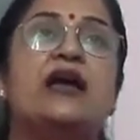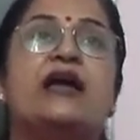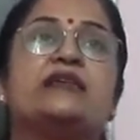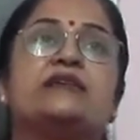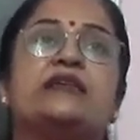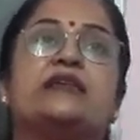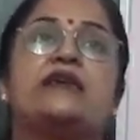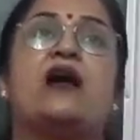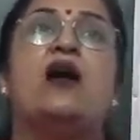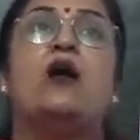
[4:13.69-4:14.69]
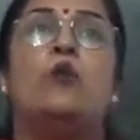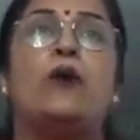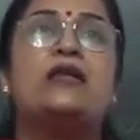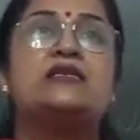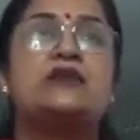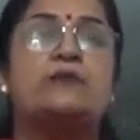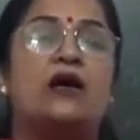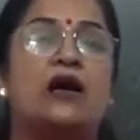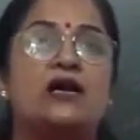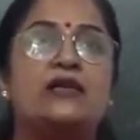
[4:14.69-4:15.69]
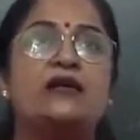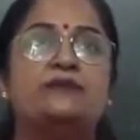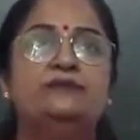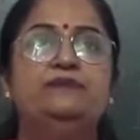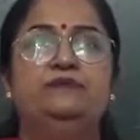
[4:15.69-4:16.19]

etc. While some other